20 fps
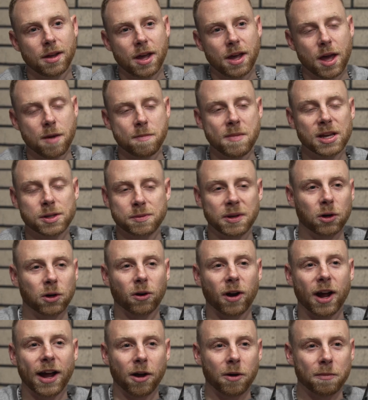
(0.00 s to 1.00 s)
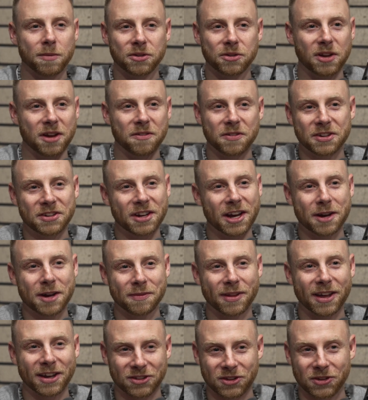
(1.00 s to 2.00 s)
It makes me cry almost every time.
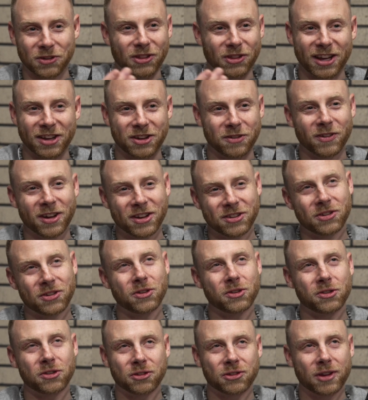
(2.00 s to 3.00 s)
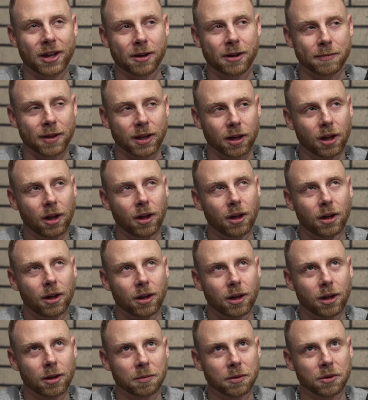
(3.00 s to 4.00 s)
Like, dude, like you, as soon as you said it, I'm like,
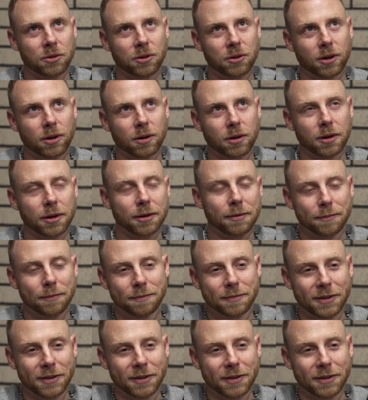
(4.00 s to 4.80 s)
I'm going to start crying.